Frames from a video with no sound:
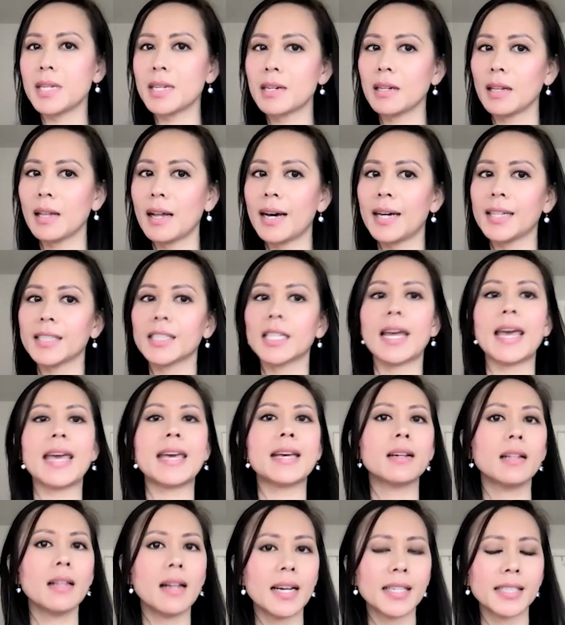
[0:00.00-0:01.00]
class, A
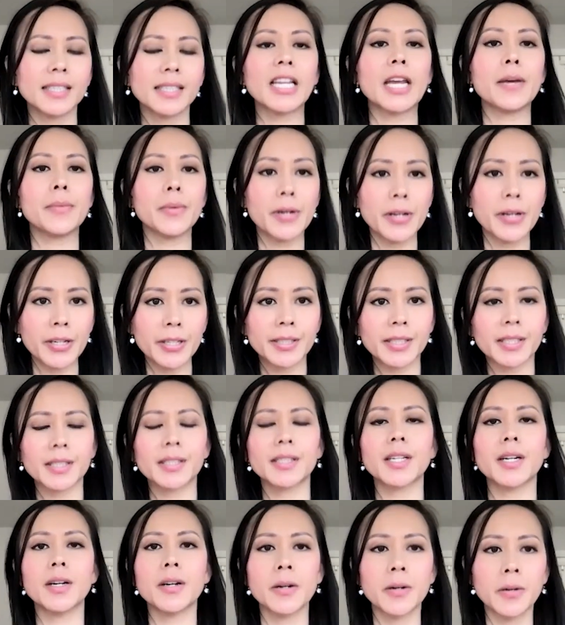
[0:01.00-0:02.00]
class neighborhoods.
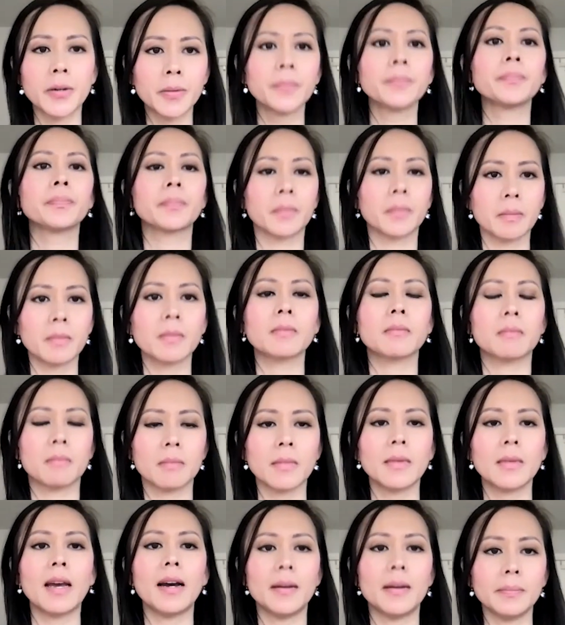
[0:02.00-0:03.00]
So
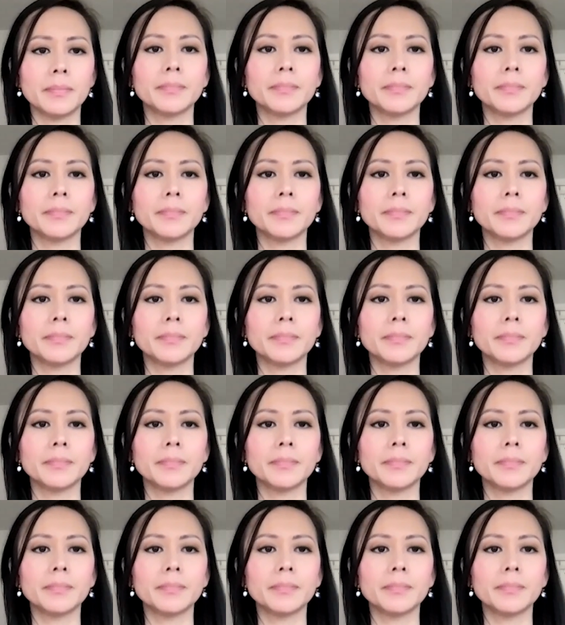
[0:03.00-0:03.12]
yeah.